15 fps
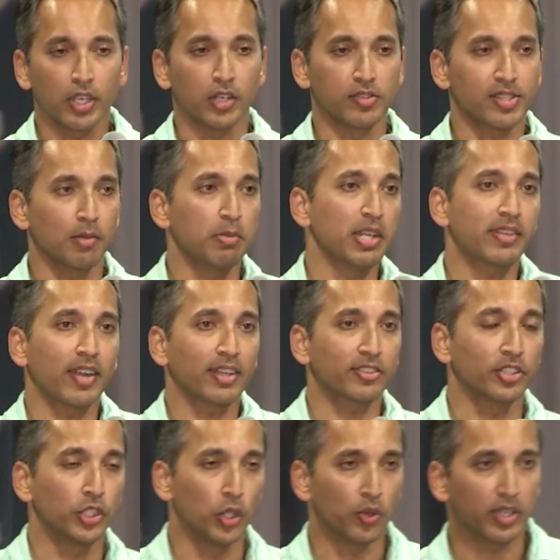somebody cracks
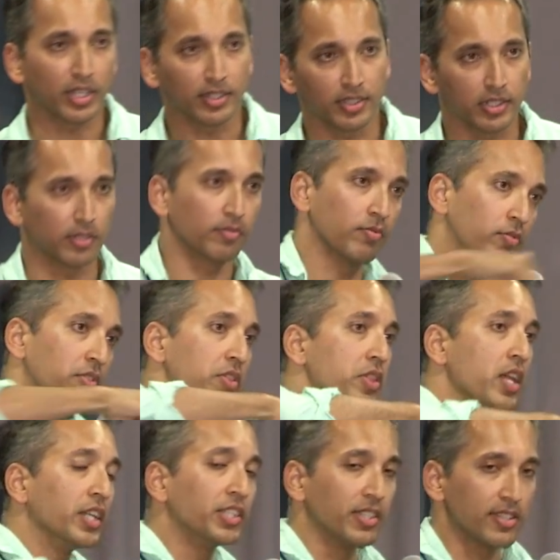a joke and
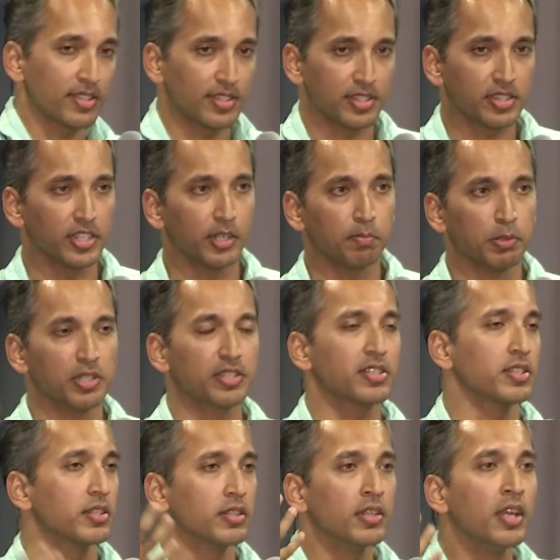nudges the third
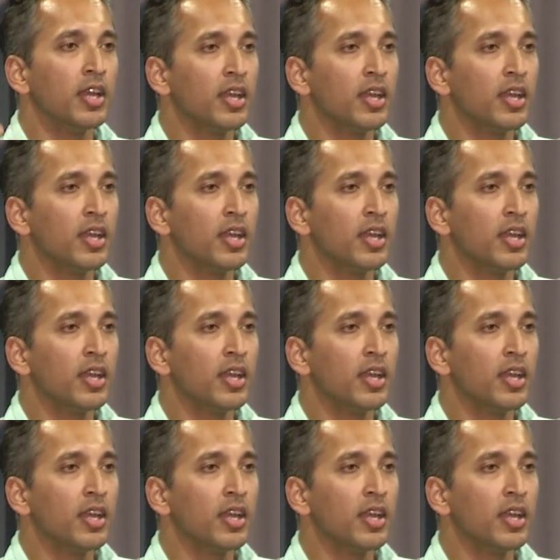person,